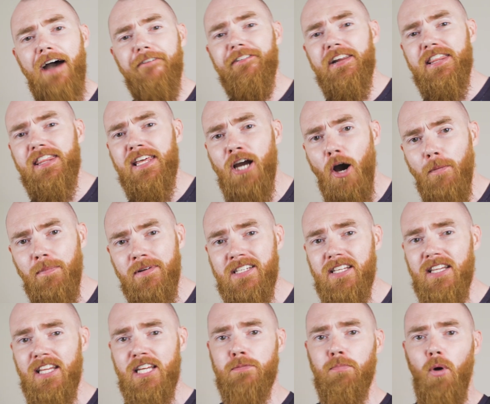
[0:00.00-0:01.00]
Everything up
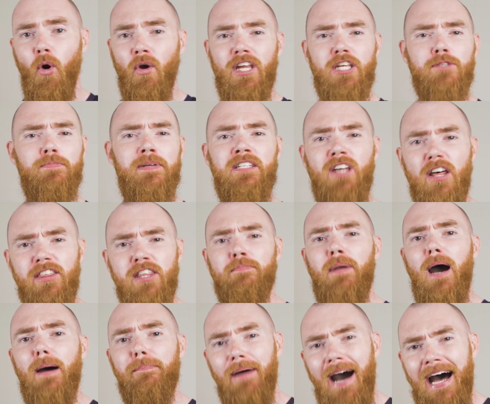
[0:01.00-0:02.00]
until this point has been nothing
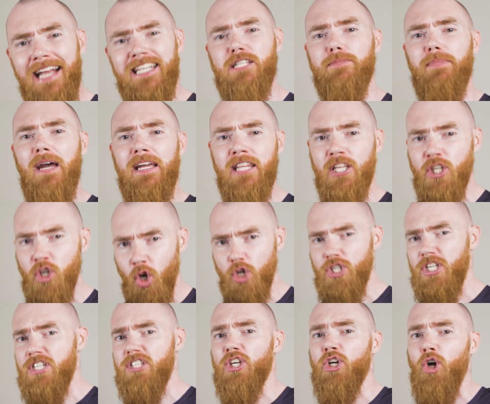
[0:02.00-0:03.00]
but a pantomime that
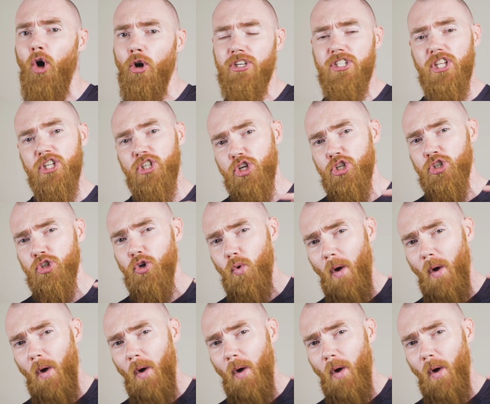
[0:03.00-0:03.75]
uses the constitutional